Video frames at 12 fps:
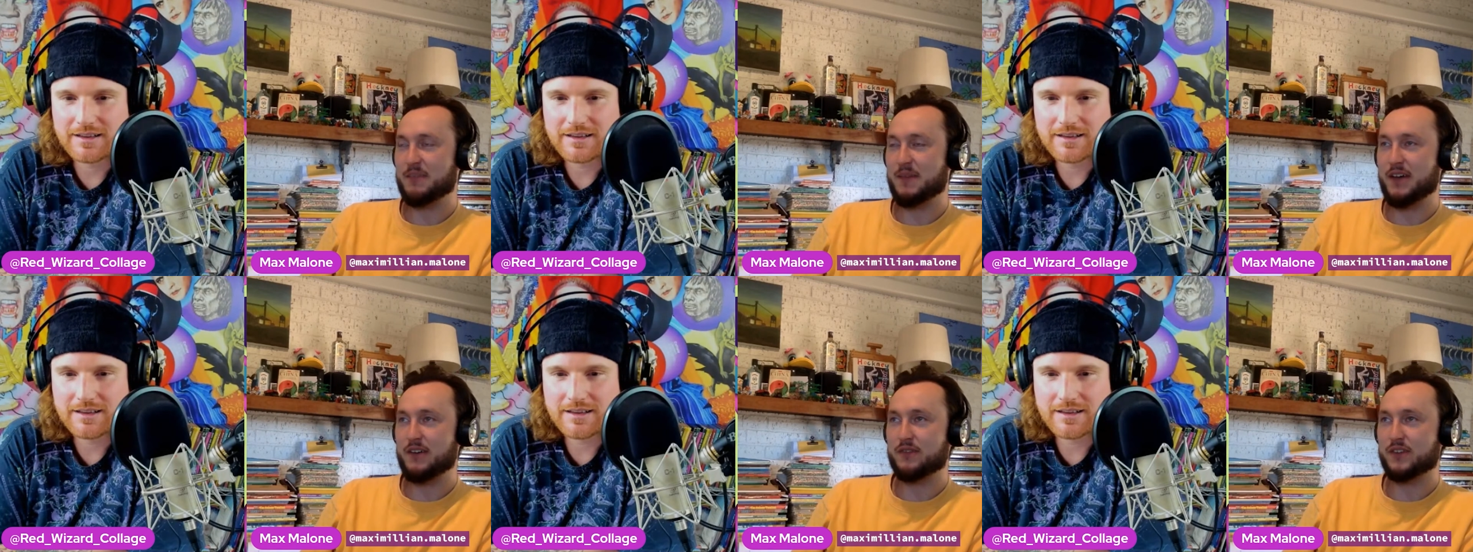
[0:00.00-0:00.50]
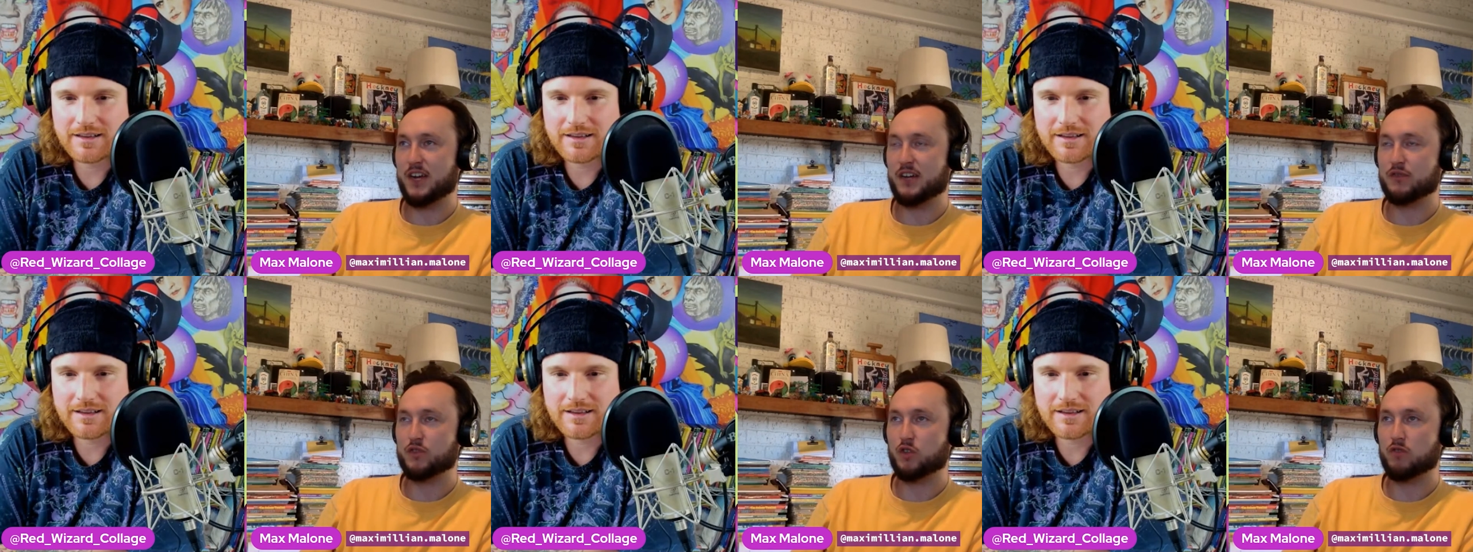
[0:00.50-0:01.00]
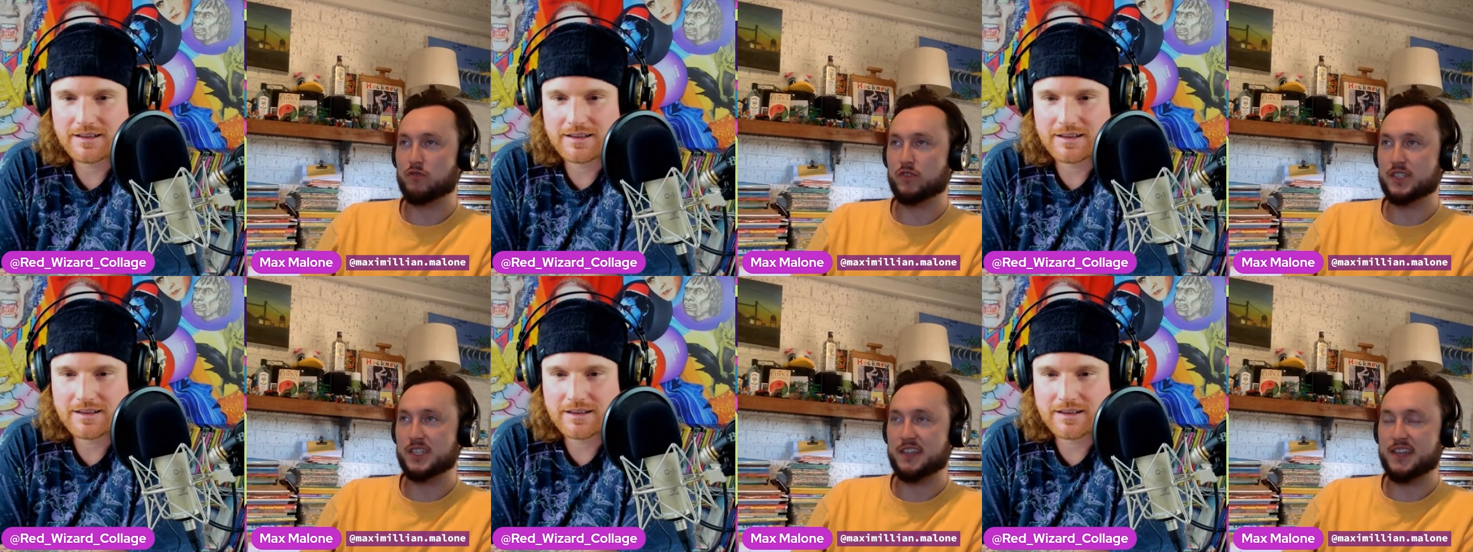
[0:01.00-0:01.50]
Speaker 1: the amount of kind of
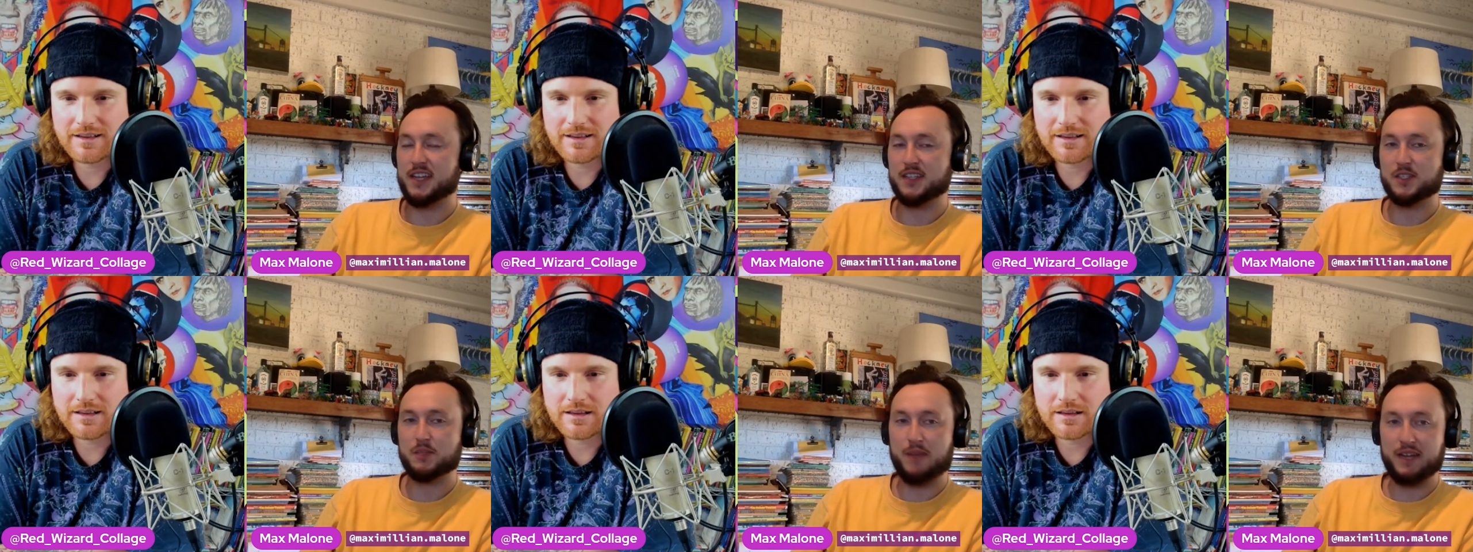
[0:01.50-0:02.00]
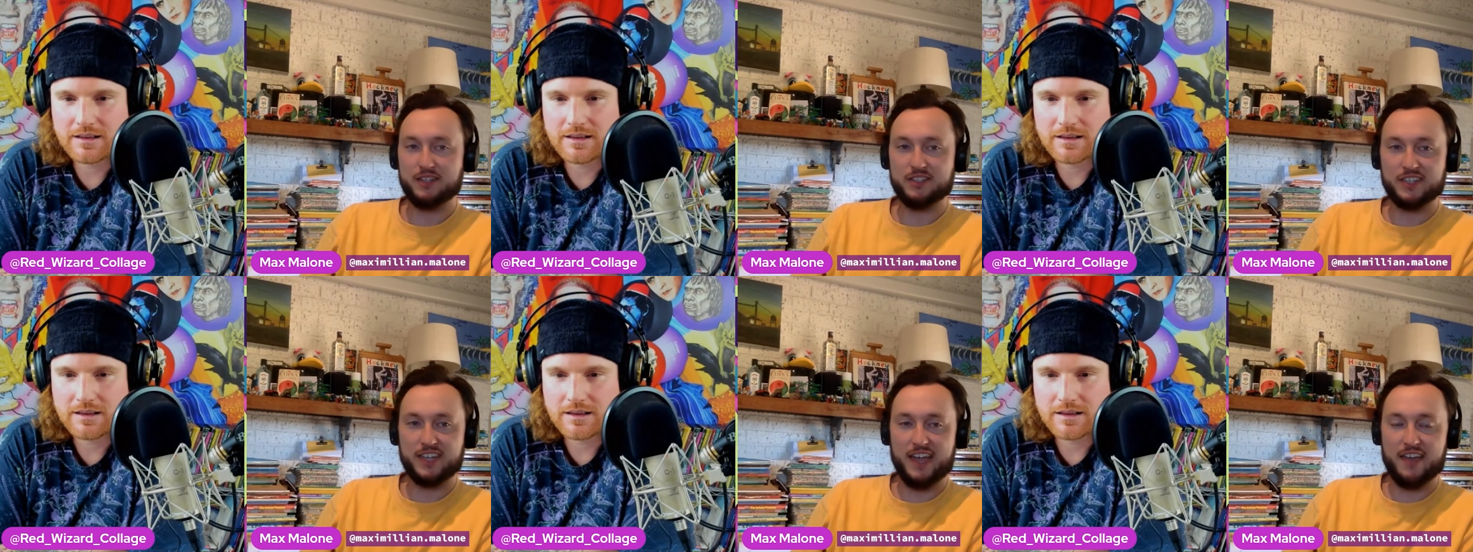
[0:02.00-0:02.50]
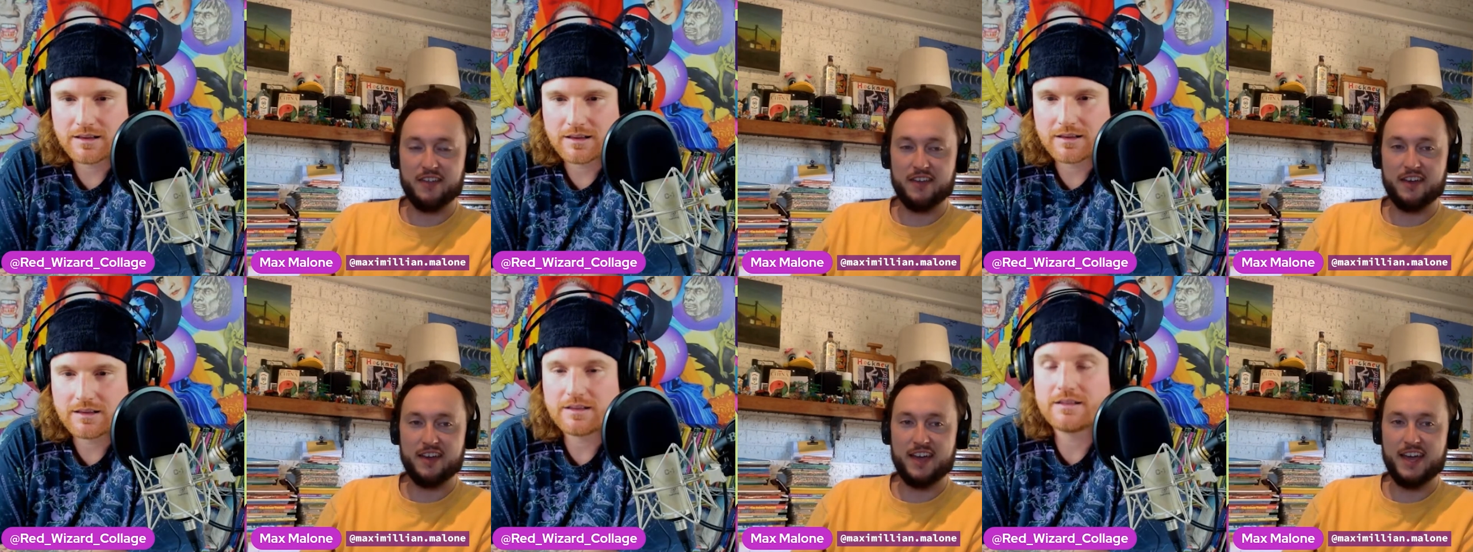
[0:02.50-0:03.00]
genres that they'll smash
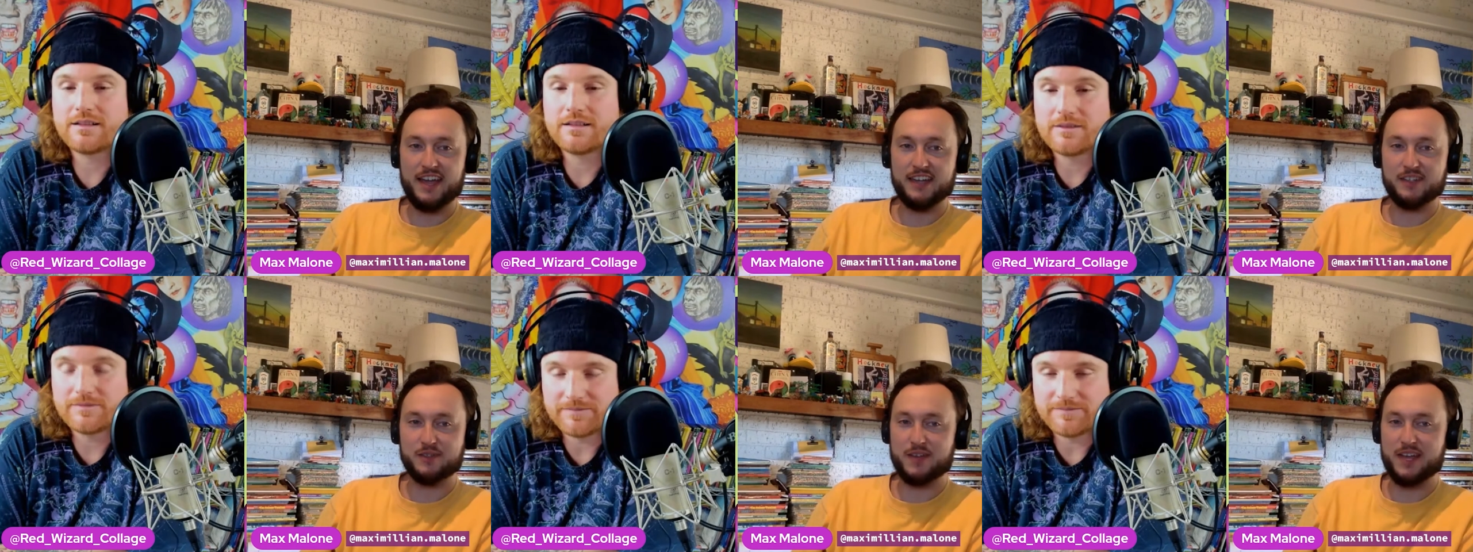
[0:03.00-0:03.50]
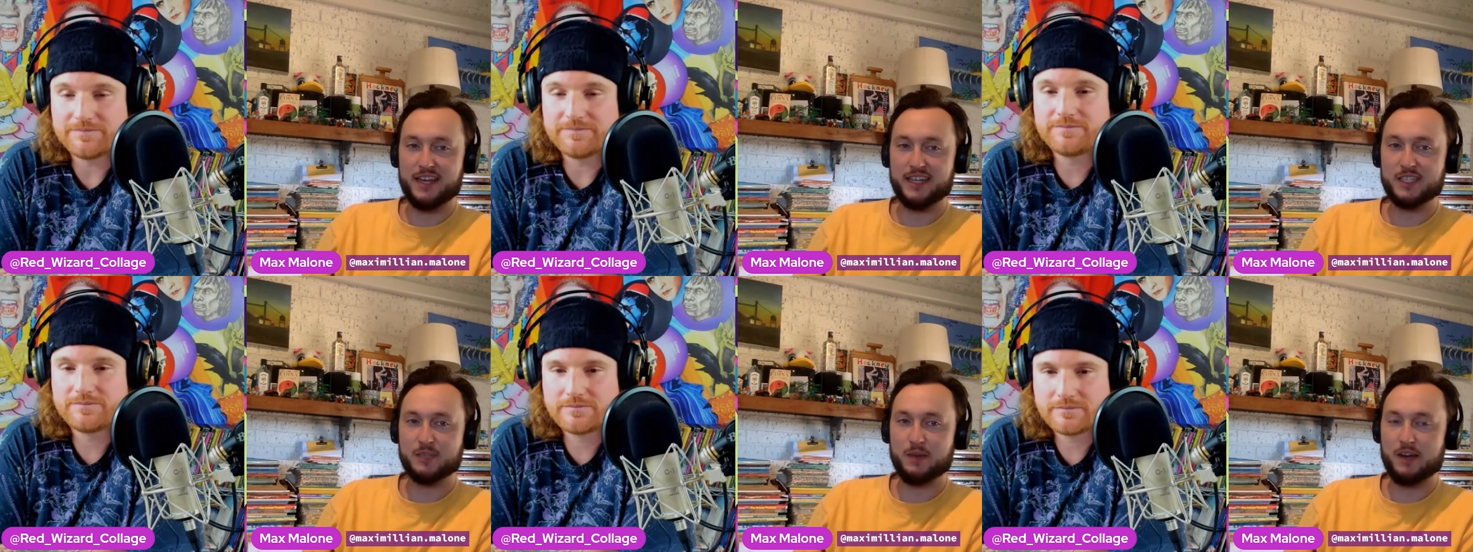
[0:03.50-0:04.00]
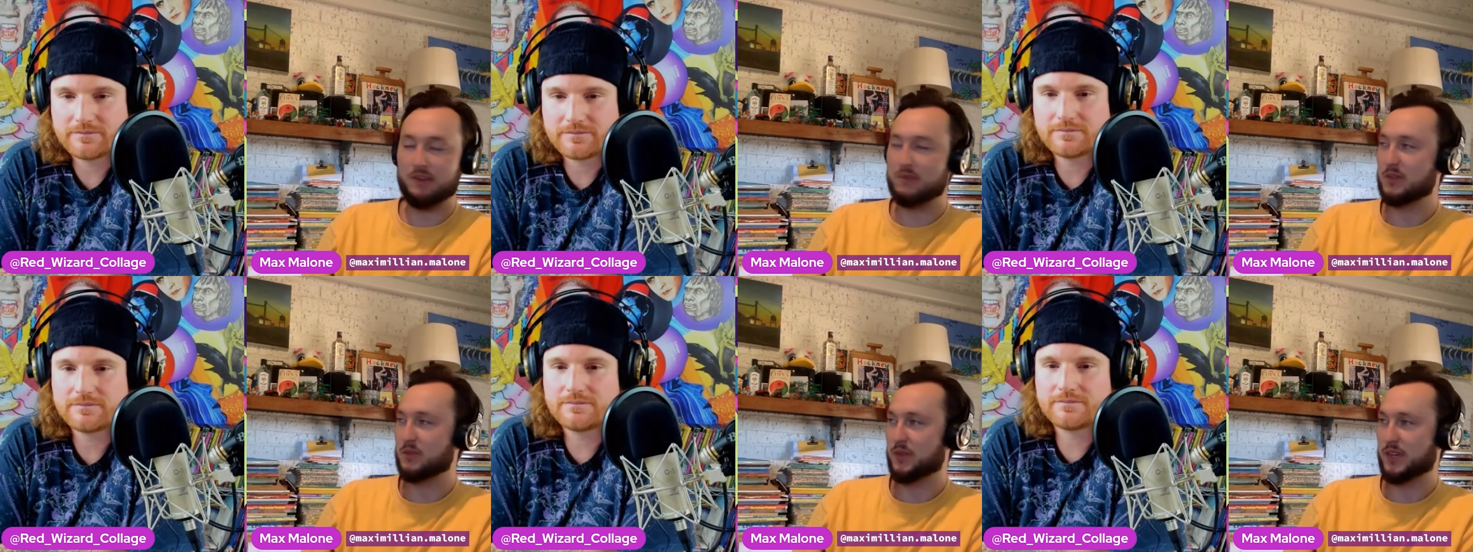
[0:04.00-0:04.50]
together and and
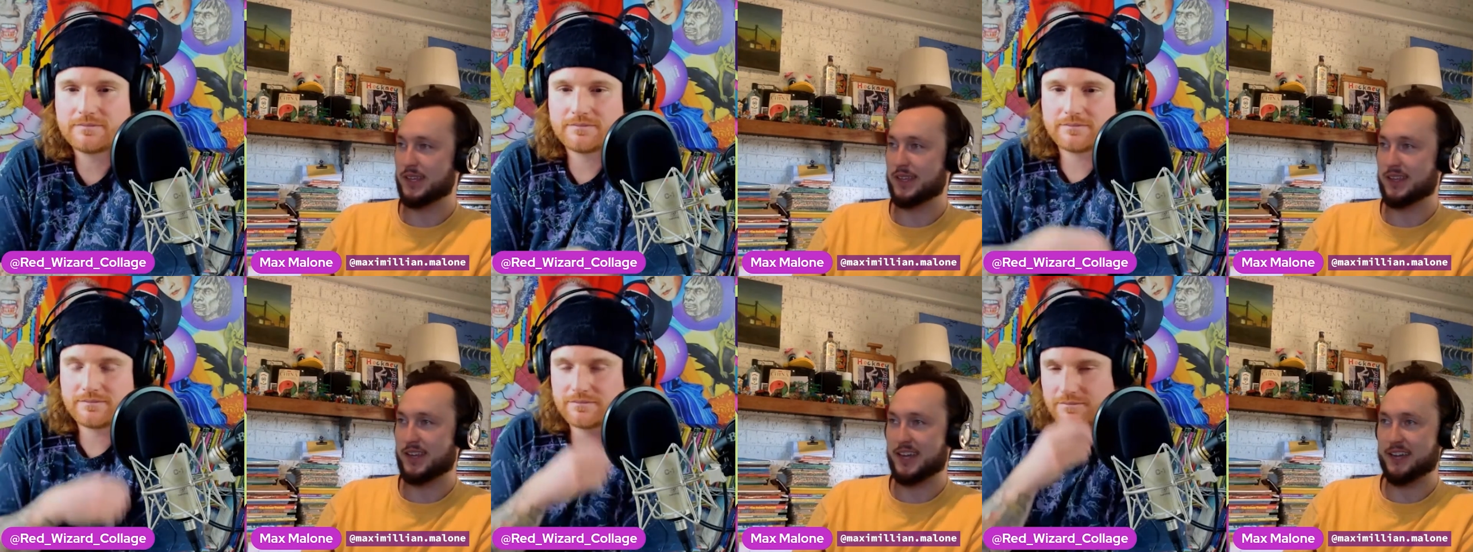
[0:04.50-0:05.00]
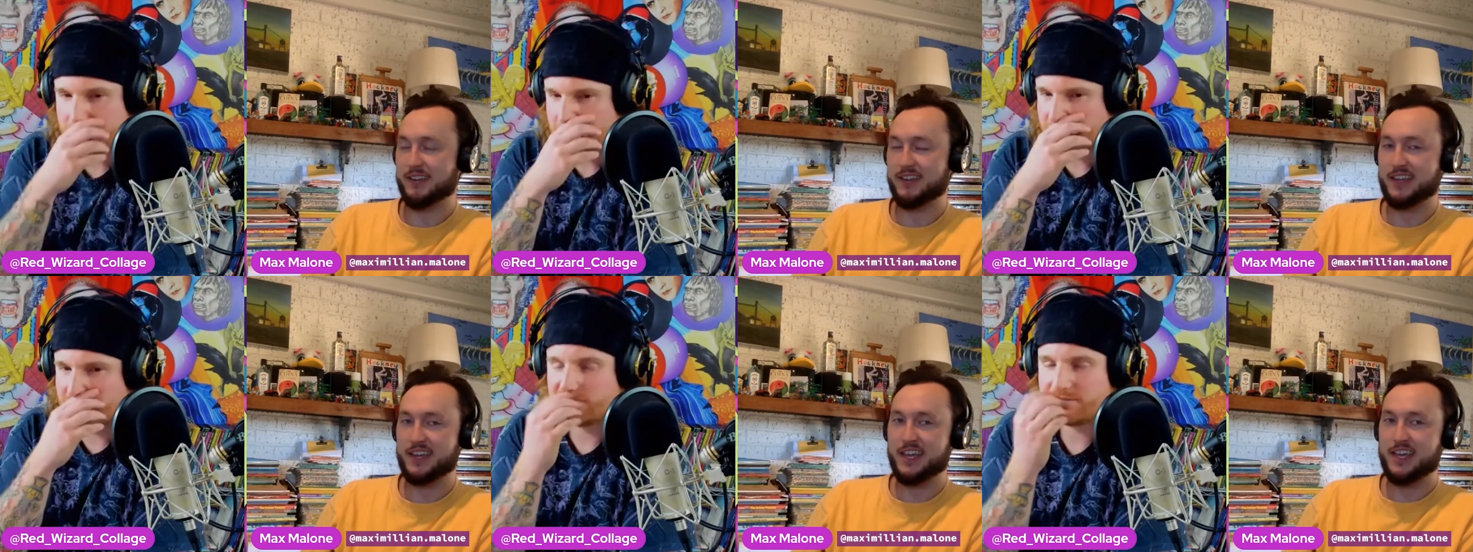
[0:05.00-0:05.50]
experiment with, like